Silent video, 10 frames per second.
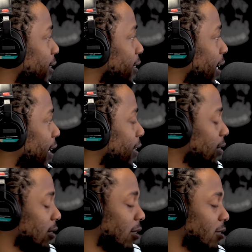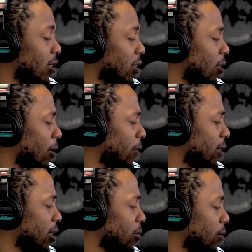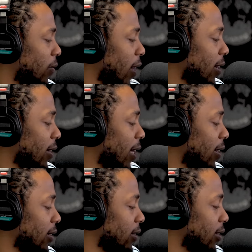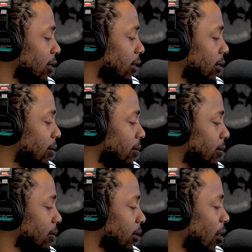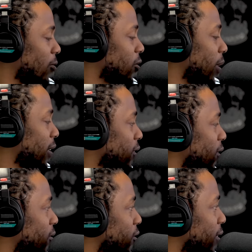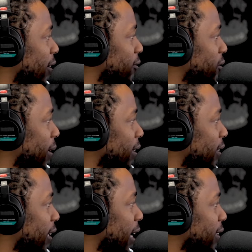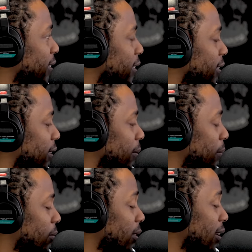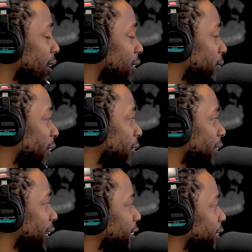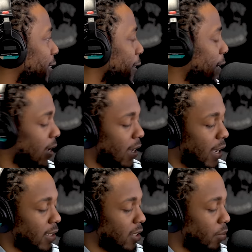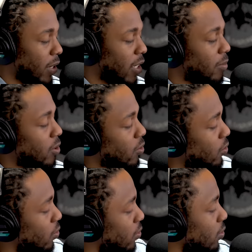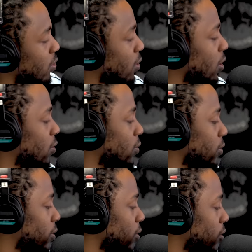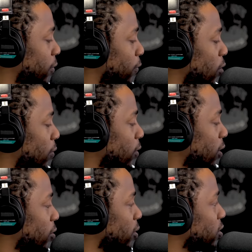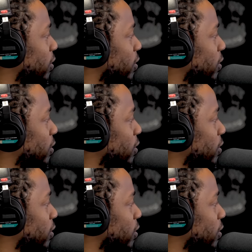was excited, you know, just off the simple fact that, you know, I respect the culture and I respect the legacy and the people that laid the foundation, and just bringing them to, you know, the forefront of what's